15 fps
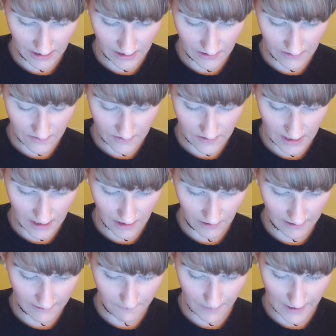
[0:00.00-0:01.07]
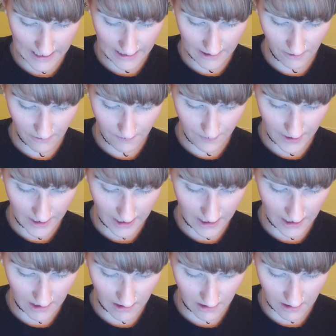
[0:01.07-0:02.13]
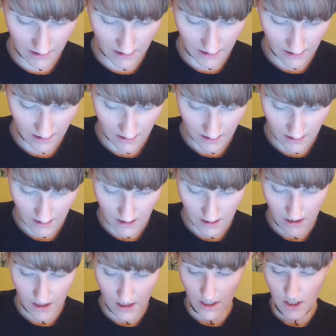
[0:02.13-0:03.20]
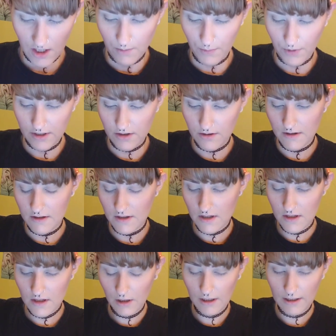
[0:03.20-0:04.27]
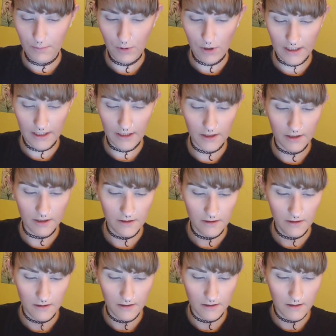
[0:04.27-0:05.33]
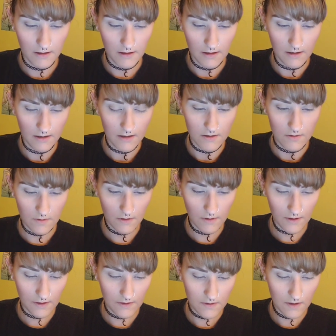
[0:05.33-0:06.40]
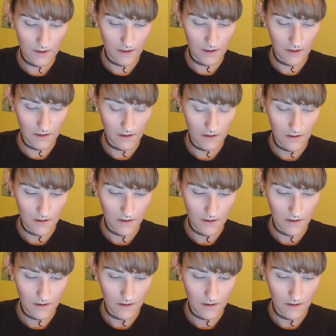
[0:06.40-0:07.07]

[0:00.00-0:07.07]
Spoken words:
Little Secret Pale Pink. Pretty sure this is a lip liner. That's what it looks like.